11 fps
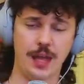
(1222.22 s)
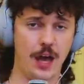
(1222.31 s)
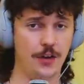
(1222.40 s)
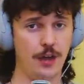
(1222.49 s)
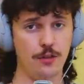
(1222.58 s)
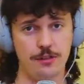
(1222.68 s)

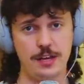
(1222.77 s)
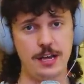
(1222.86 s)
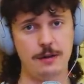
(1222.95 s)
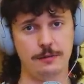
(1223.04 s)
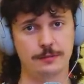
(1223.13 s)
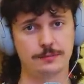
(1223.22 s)
another
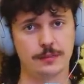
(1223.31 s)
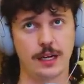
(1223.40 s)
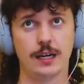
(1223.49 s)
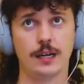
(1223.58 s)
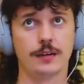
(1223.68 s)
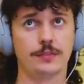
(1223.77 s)
thing,
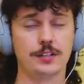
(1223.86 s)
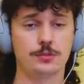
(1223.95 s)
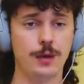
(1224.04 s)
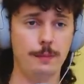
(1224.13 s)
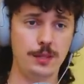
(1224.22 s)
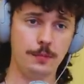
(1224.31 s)
this
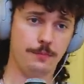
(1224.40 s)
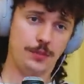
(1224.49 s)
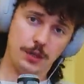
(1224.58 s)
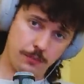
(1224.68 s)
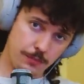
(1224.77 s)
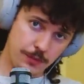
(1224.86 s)
may be
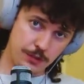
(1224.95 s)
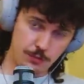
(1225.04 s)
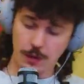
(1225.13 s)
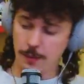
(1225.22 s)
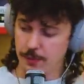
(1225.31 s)
this